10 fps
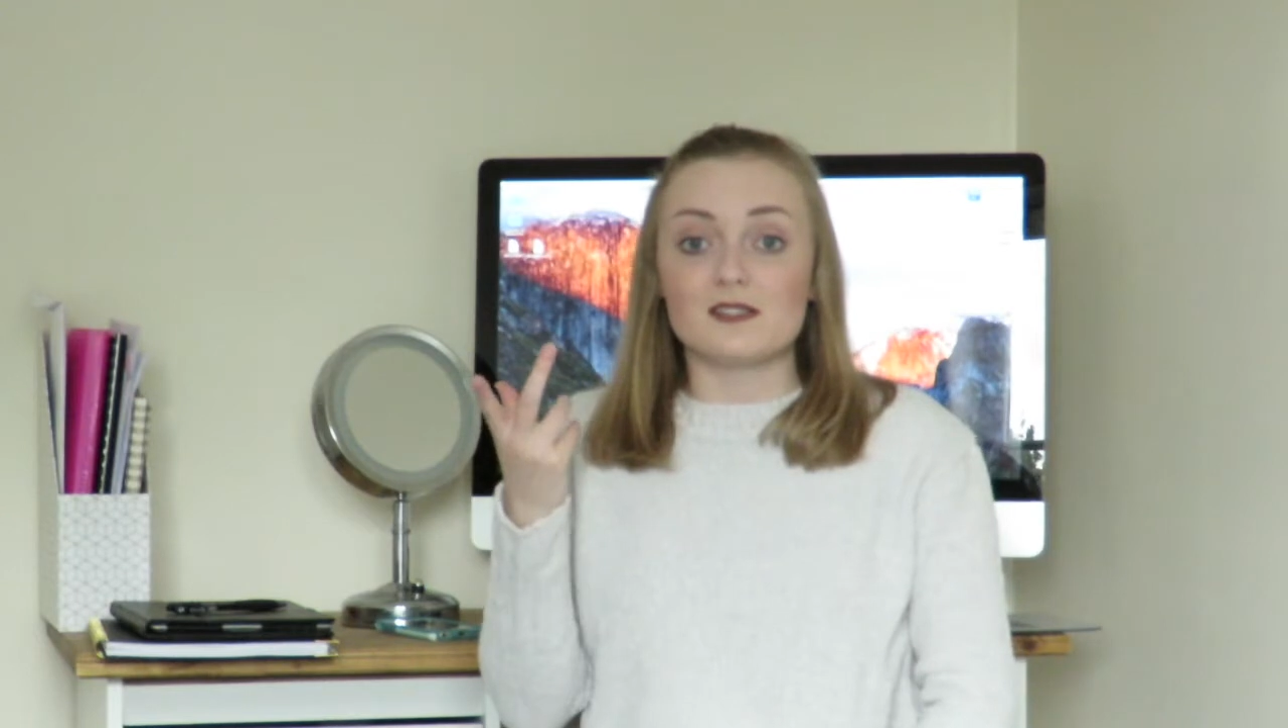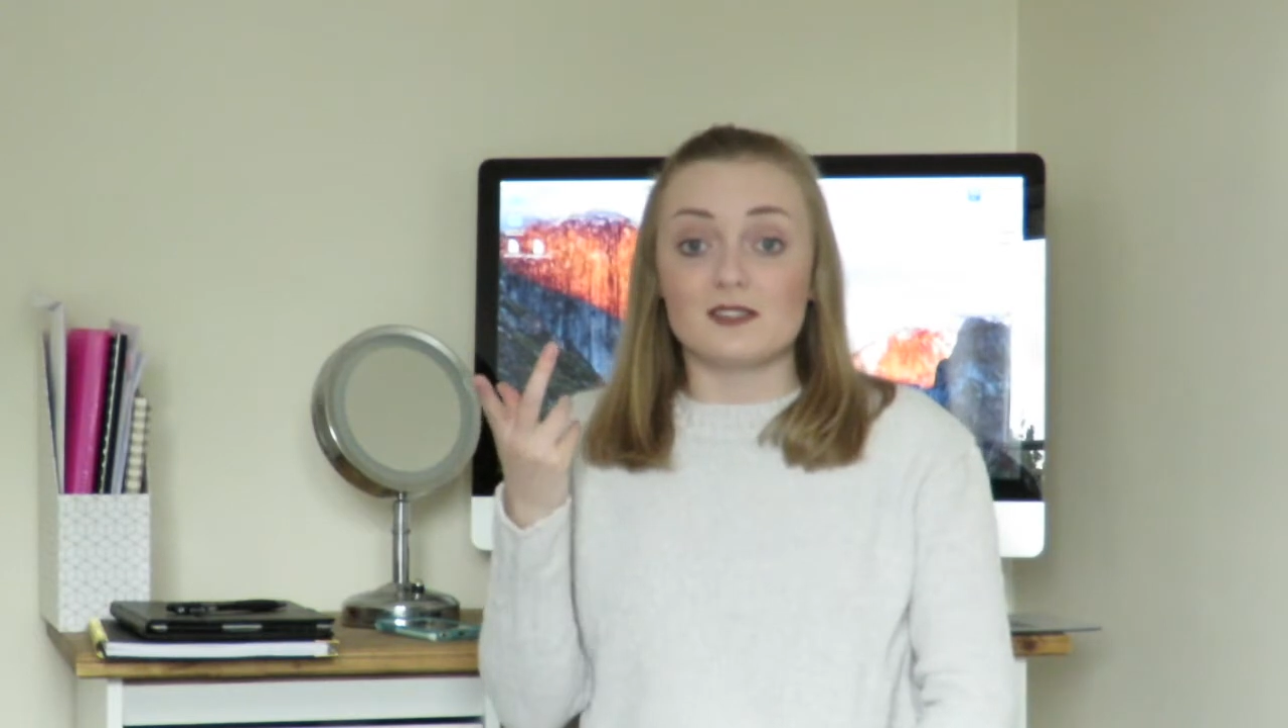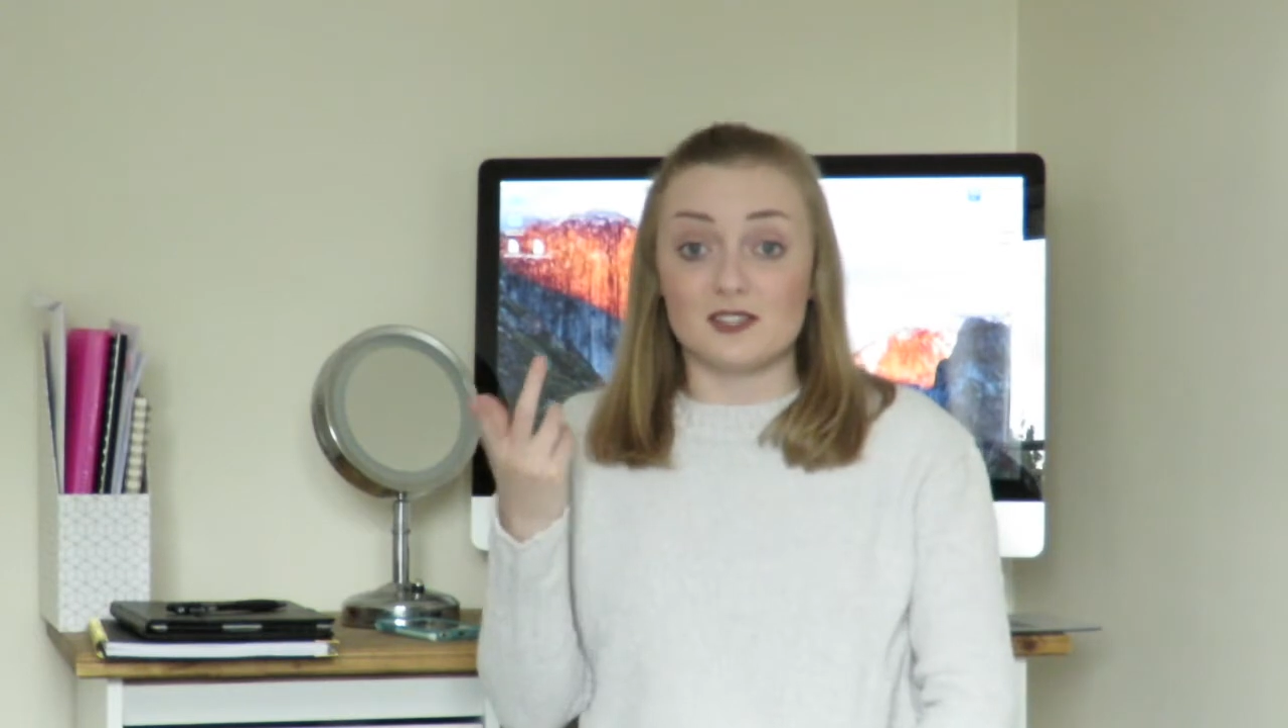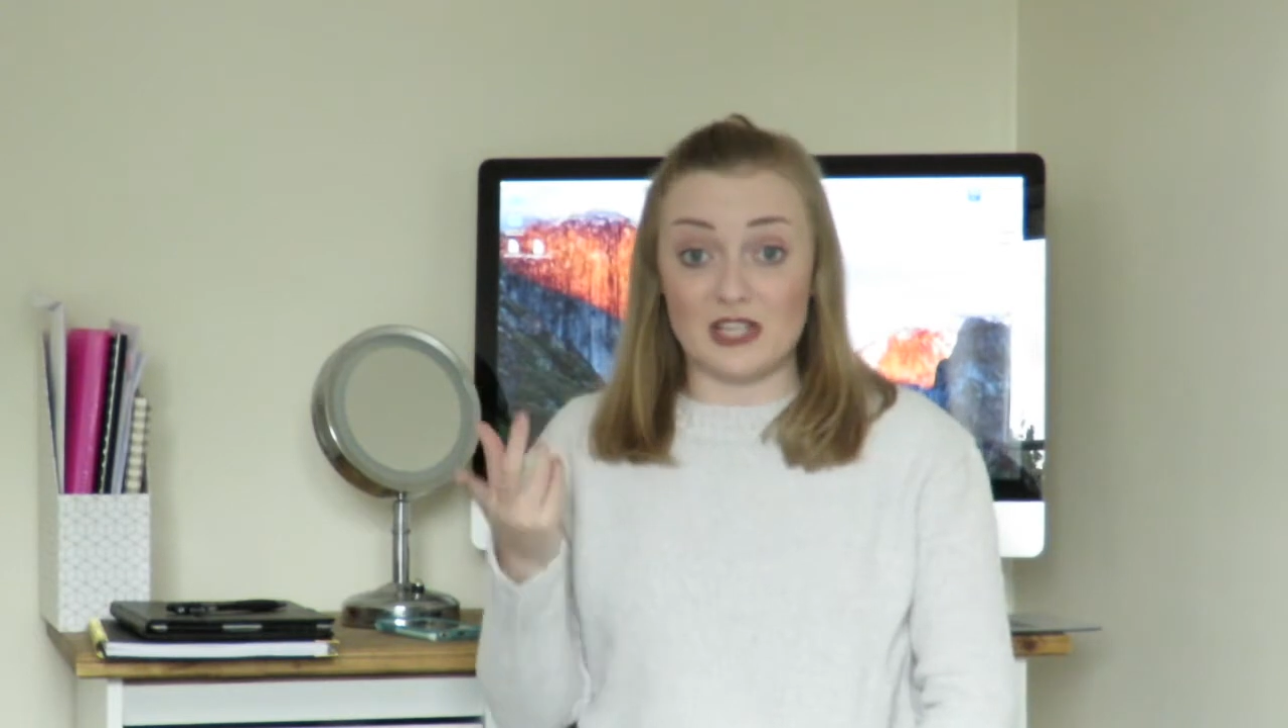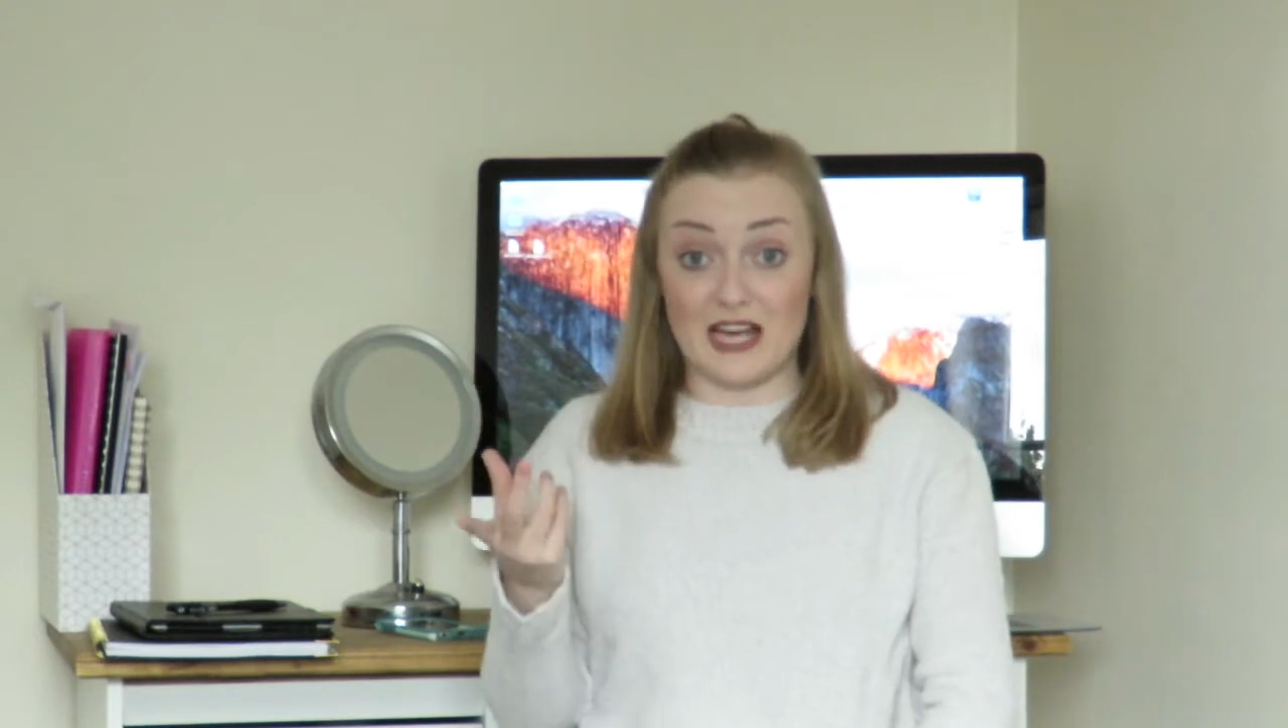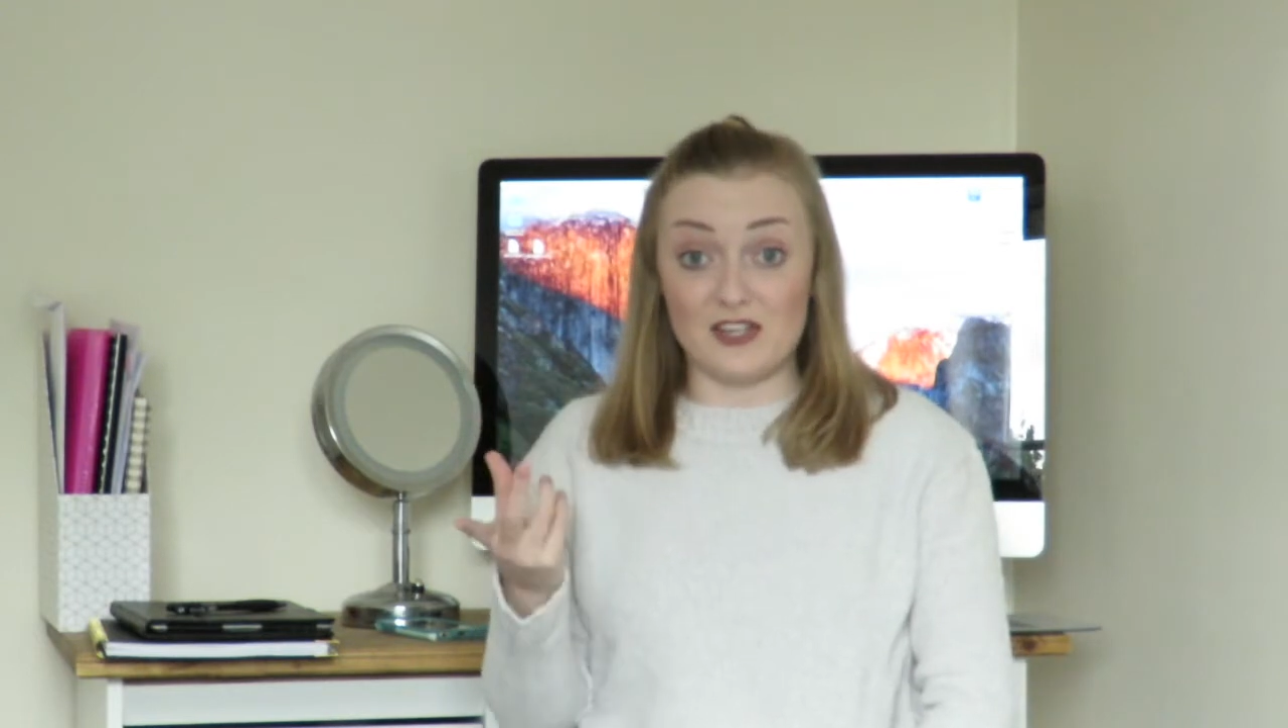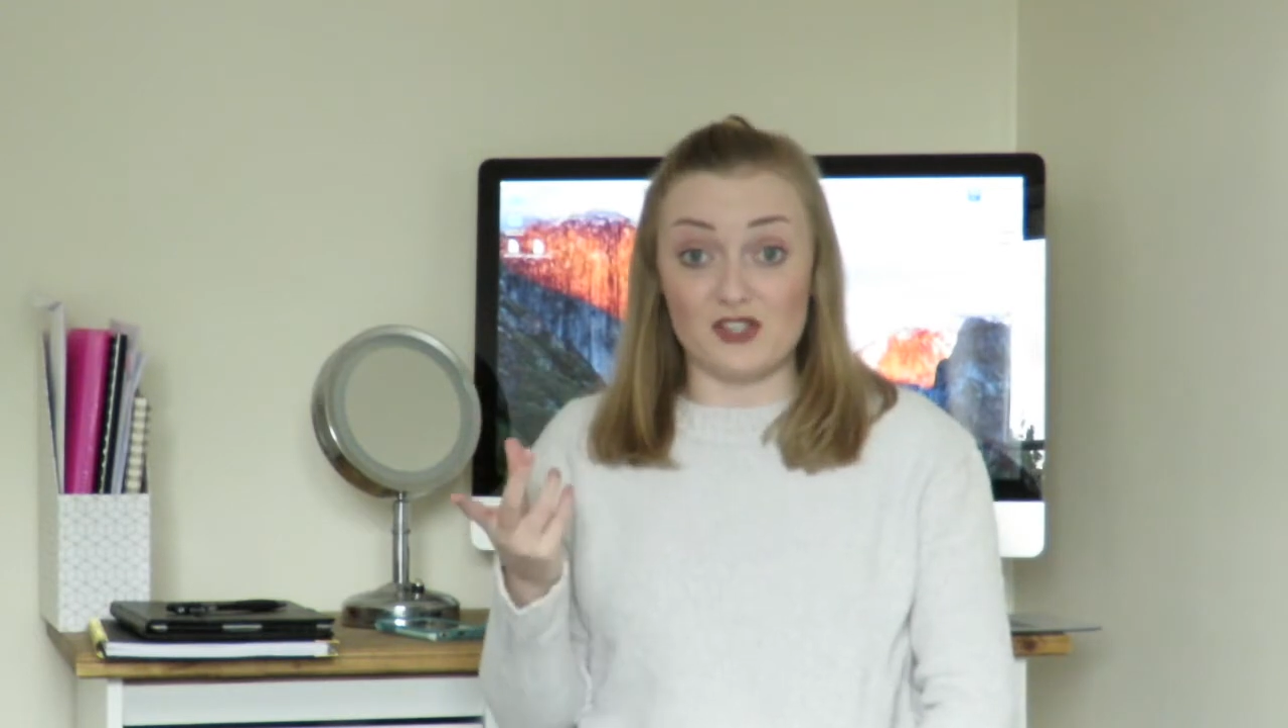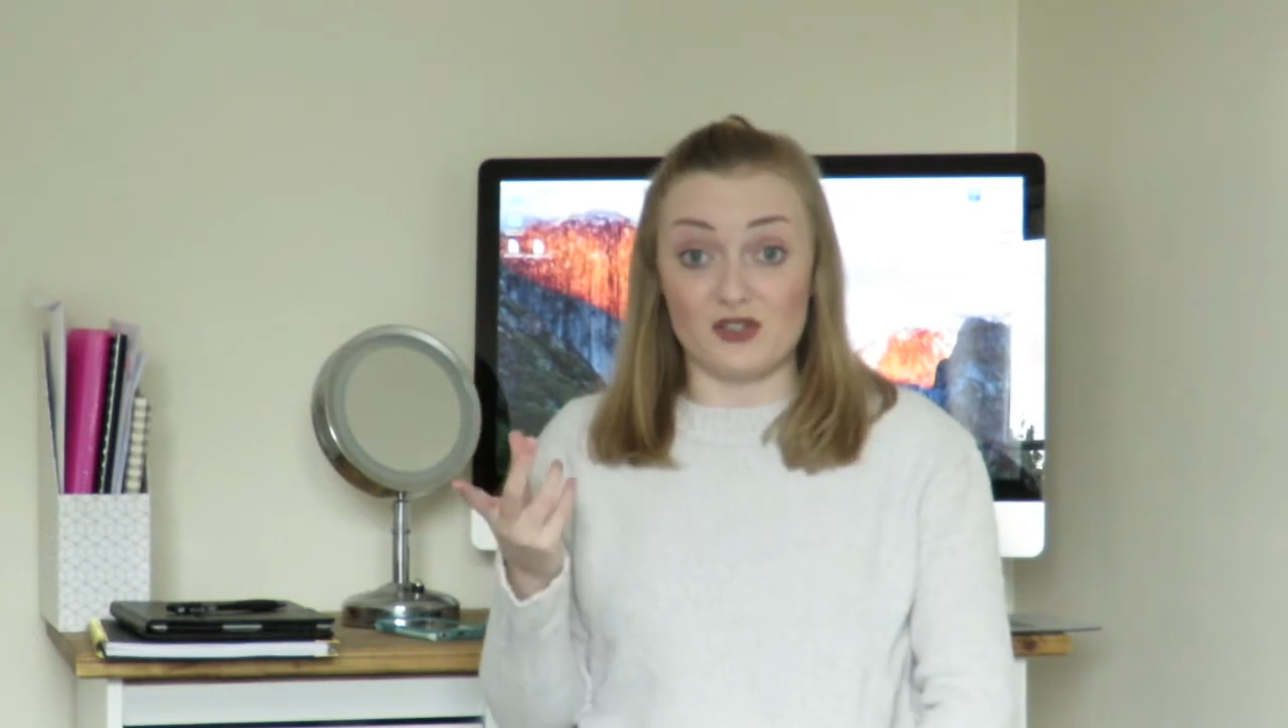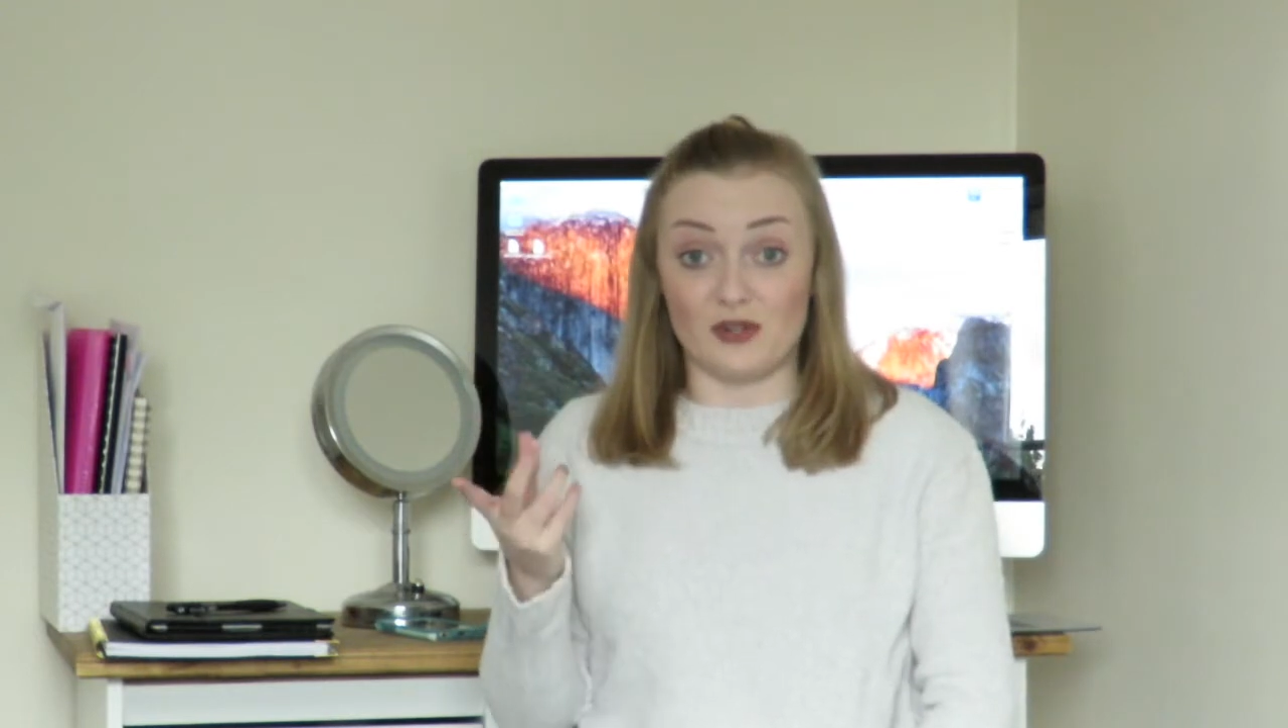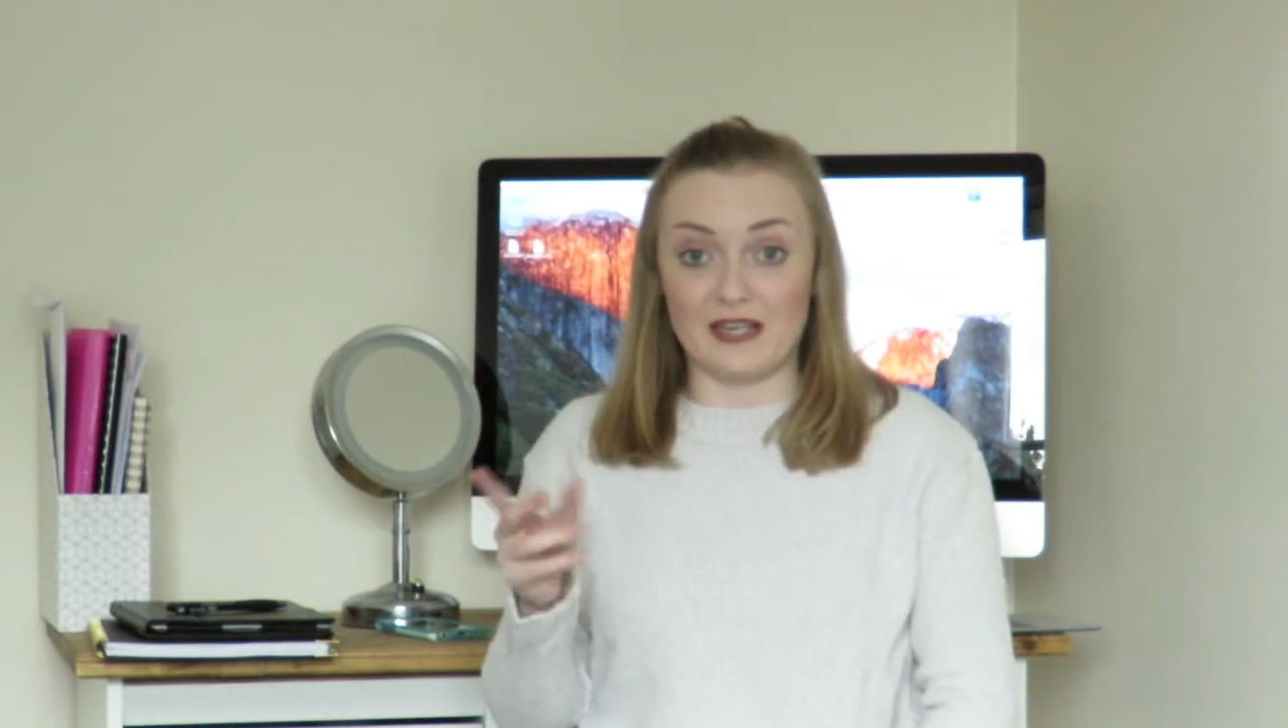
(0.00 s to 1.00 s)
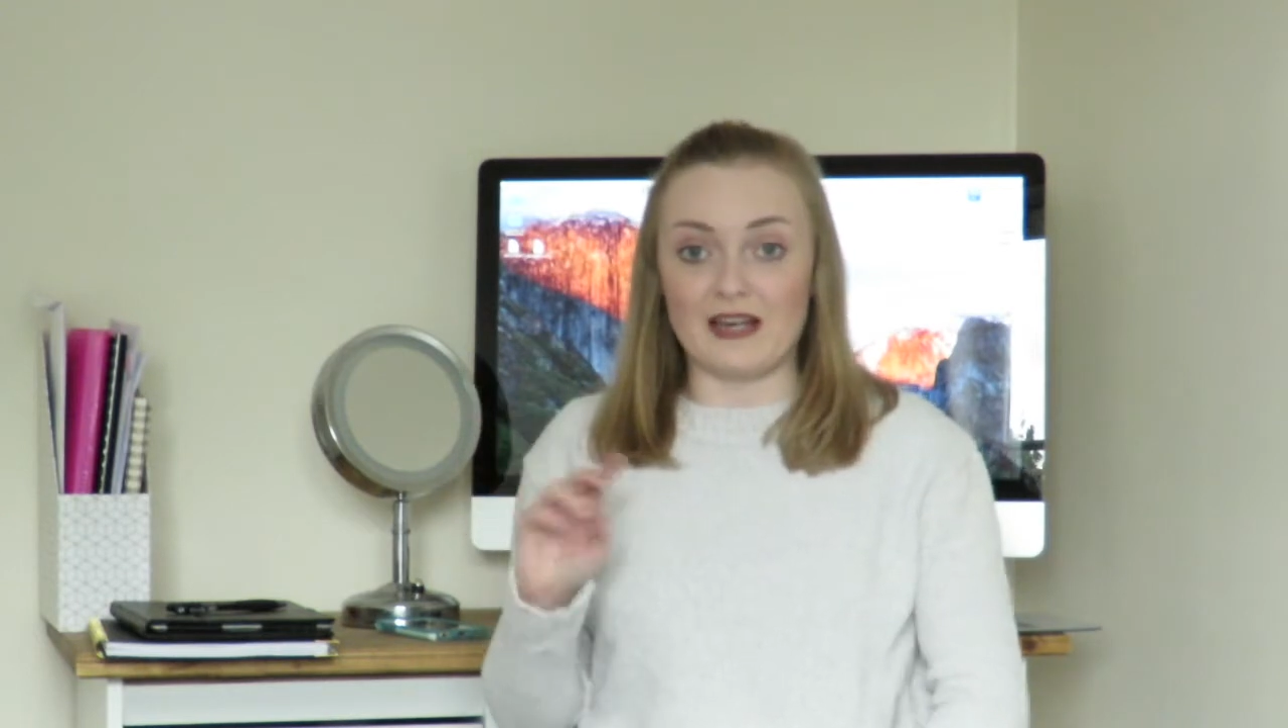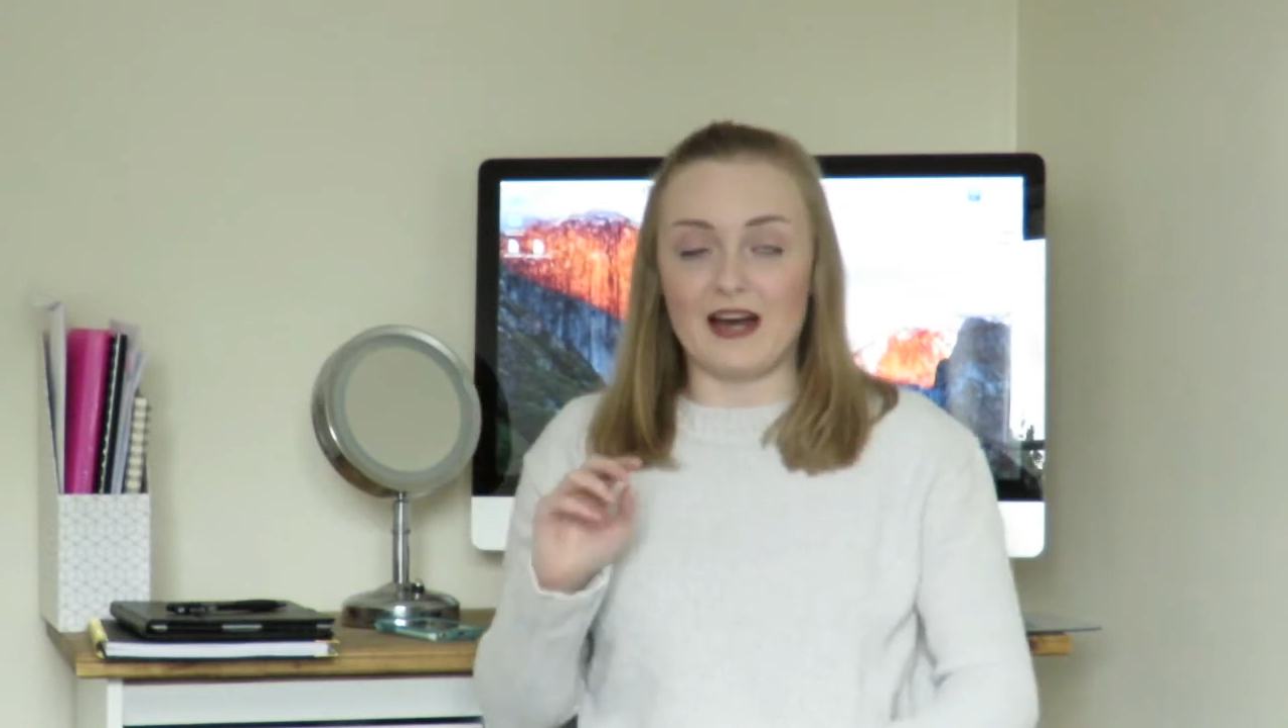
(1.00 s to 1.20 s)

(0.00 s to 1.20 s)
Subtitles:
stationery.